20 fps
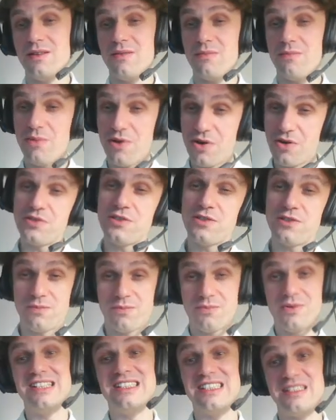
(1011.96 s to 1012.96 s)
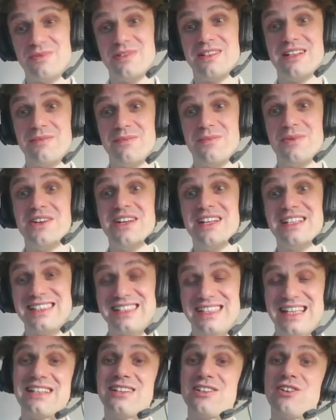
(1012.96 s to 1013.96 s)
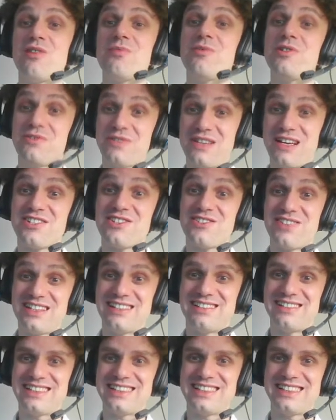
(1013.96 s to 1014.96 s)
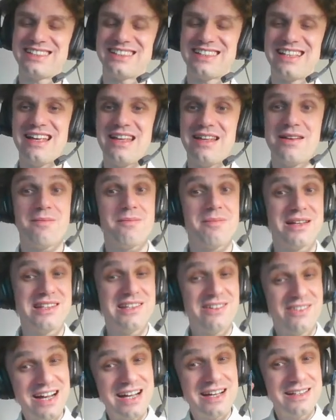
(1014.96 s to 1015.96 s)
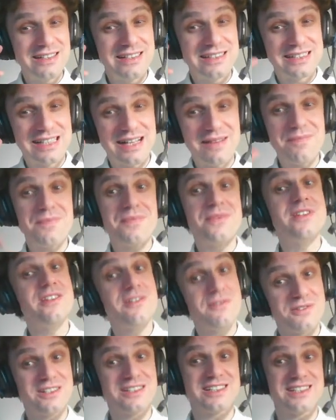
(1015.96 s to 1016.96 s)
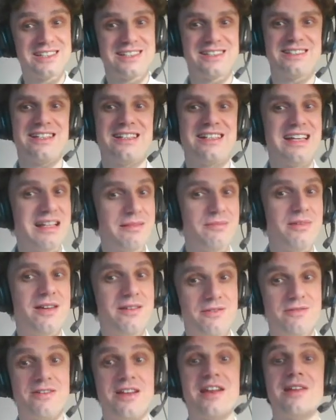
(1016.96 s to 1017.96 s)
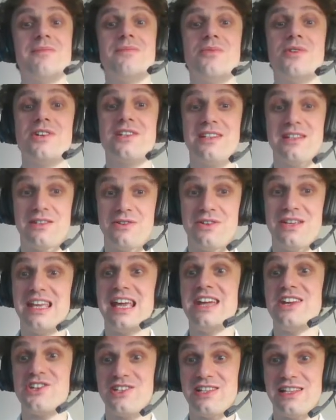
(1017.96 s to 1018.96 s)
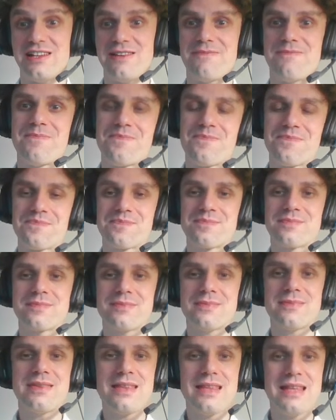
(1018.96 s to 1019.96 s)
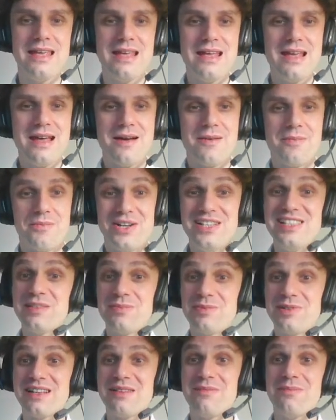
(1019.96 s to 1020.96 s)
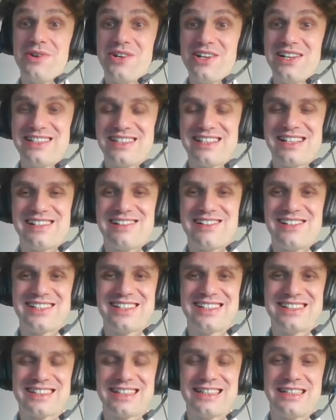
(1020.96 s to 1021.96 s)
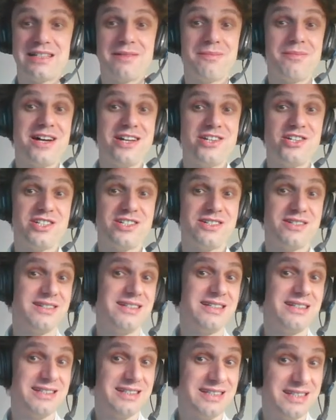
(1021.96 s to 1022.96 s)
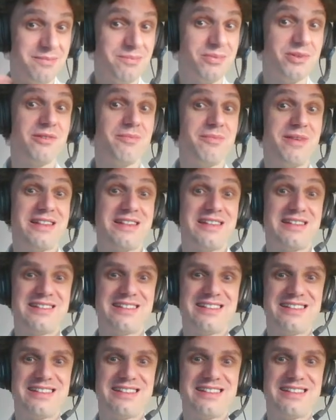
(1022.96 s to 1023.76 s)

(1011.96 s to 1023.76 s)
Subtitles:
both principal components and common factor analysis. But there are some differences that can be very important occasionally. Principal component analysis is a much simpler method